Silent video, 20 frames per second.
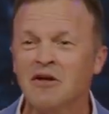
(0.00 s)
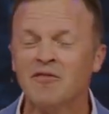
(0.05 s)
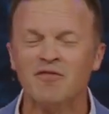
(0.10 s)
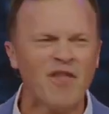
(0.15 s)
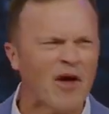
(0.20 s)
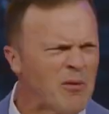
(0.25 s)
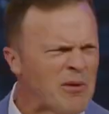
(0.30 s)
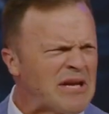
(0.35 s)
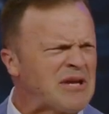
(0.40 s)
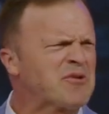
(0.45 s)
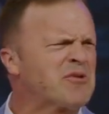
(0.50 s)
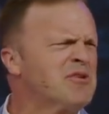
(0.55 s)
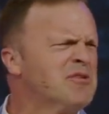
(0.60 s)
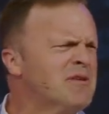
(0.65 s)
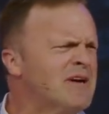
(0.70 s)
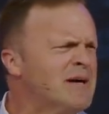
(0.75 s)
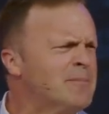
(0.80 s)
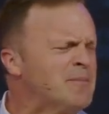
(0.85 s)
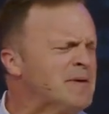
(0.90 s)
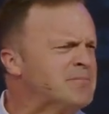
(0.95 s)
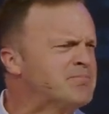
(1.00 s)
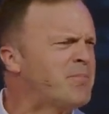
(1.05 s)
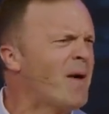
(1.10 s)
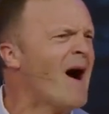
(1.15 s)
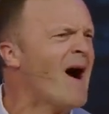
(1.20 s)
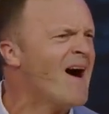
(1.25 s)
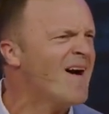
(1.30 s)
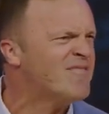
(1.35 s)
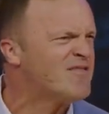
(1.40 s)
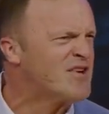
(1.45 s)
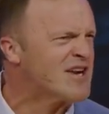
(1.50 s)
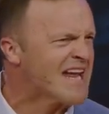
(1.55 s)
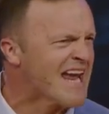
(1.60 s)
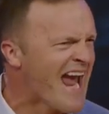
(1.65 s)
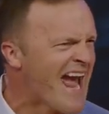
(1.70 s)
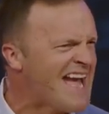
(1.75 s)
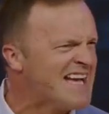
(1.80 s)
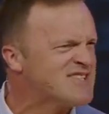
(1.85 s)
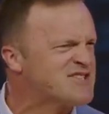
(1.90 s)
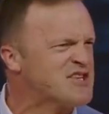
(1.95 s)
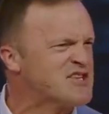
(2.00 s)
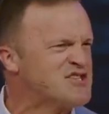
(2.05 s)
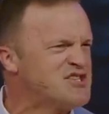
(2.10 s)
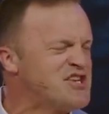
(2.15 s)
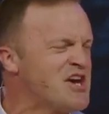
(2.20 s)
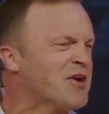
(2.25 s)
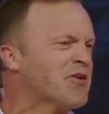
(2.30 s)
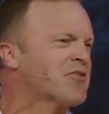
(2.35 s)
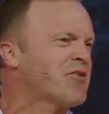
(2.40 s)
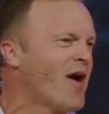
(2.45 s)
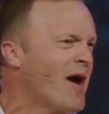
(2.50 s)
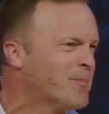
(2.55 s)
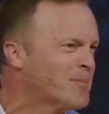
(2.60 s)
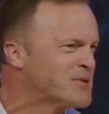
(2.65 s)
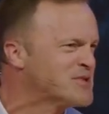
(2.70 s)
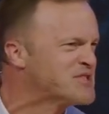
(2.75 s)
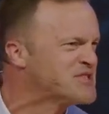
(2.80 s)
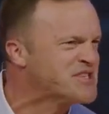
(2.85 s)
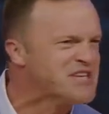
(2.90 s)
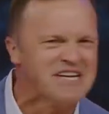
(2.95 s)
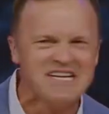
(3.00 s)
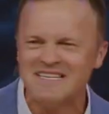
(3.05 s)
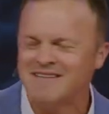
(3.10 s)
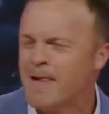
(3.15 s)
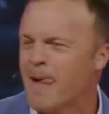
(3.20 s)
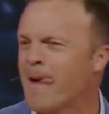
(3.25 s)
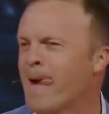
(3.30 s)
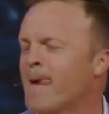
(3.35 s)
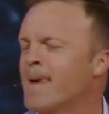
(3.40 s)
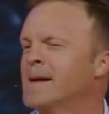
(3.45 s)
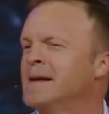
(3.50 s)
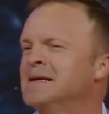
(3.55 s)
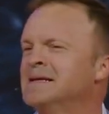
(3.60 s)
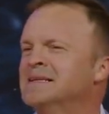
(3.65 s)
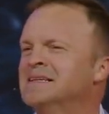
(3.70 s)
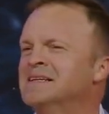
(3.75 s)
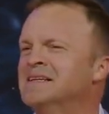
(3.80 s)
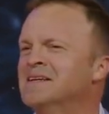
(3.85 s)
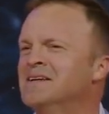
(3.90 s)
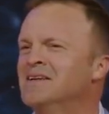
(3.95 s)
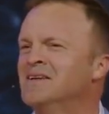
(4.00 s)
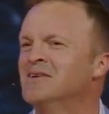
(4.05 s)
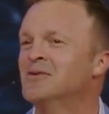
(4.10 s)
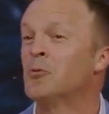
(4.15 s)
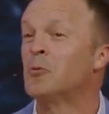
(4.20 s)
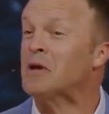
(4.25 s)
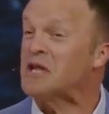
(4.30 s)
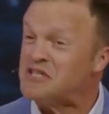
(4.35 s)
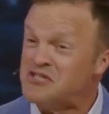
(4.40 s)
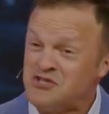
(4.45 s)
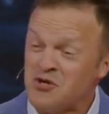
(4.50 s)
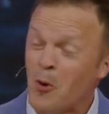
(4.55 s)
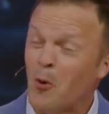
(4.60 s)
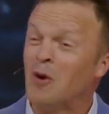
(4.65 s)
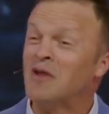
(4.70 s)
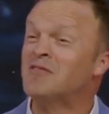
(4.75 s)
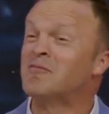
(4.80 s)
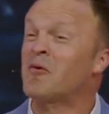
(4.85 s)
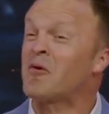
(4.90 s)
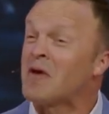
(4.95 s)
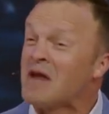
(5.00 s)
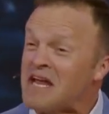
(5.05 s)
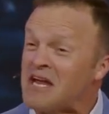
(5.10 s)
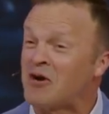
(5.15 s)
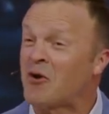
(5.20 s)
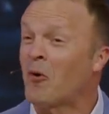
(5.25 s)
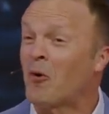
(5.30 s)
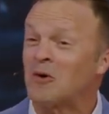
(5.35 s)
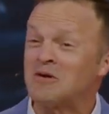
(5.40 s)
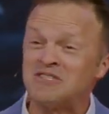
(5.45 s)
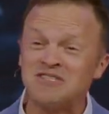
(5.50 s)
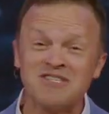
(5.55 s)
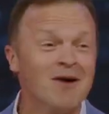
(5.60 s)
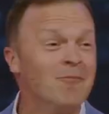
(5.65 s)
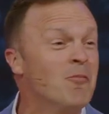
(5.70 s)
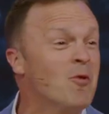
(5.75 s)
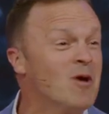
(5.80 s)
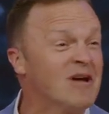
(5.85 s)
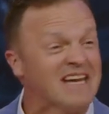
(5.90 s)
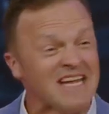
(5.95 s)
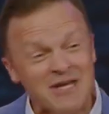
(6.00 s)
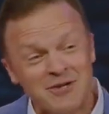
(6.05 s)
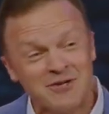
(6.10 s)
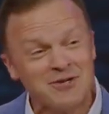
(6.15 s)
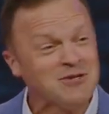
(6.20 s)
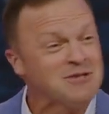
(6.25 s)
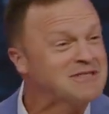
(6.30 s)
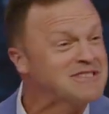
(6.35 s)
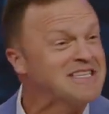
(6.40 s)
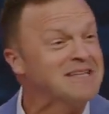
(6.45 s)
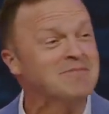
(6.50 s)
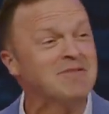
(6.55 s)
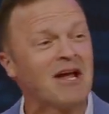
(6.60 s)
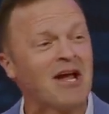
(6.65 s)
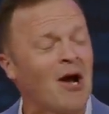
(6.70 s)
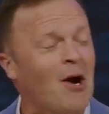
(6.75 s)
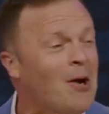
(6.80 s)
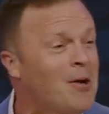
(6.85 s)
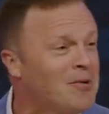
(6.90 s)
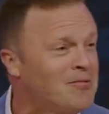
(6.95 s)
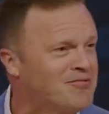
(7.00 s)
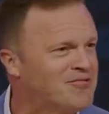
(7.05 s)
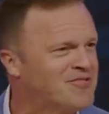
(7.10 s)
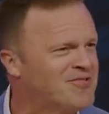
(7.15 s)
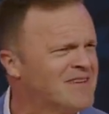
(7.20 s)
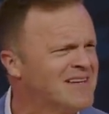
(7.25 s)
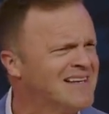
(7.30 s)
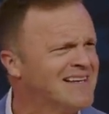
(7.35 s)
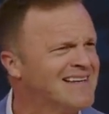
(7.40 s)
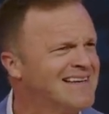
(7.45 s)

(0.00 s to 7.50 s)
Though he grew up in poverty as a sharecropper's son, when he joined the Marine Corps, someone introduced him to golf.